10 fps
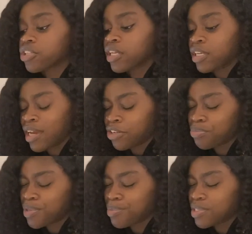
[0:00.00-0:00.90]
Like, I know
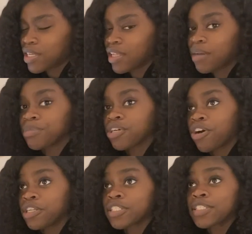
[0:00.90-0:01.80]
people say that, but
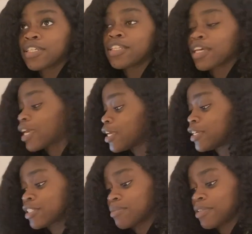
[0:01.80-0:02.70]
honestly, like, it has
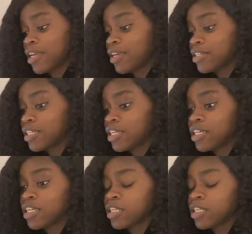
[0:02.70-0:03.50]
come in handy,